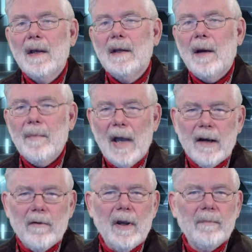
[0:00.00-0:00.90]
Now,
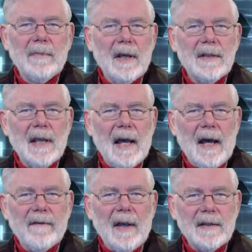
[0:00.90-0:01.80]
Macrium does
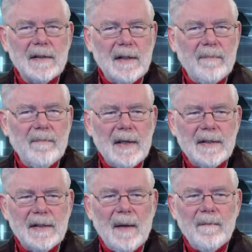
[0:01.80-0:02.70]
have a
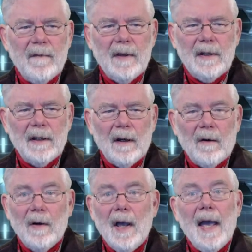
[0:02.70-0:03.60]
step-by-step
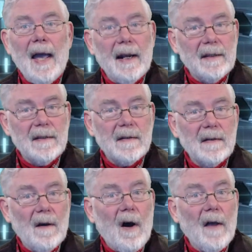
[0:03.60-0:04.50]
video, and it's
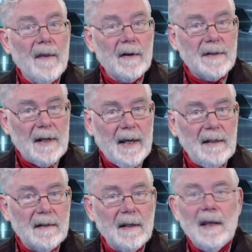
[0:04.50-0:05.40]
on their
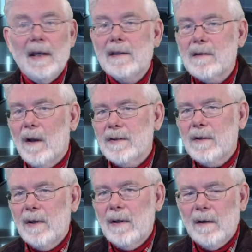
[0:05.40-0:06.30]
site. It's also
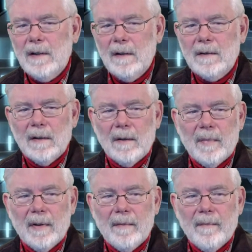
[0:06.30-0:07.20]
here on YouTube,
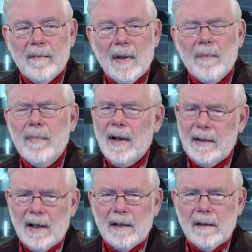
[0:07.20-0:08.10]
but I
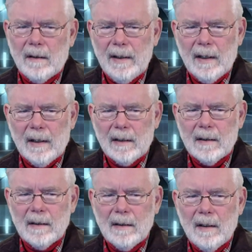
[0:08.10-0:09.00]
doubt you'll need it.
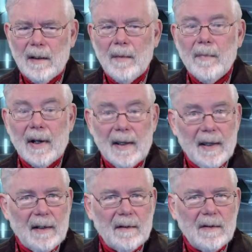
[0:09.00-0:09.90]
But
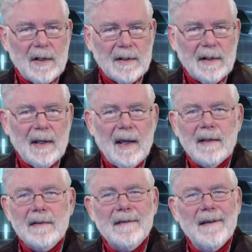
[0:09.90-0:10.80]
again, just in
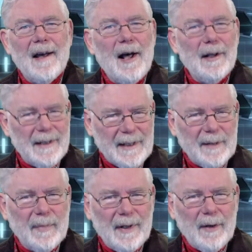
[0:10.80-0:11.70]
case, I'll link
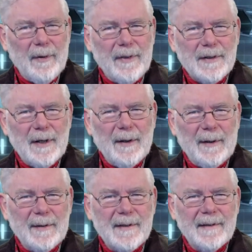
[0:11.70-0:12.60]
it below in the show
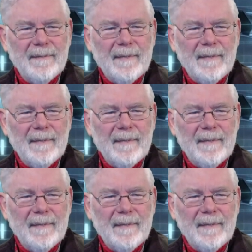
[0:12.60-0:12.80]
notes.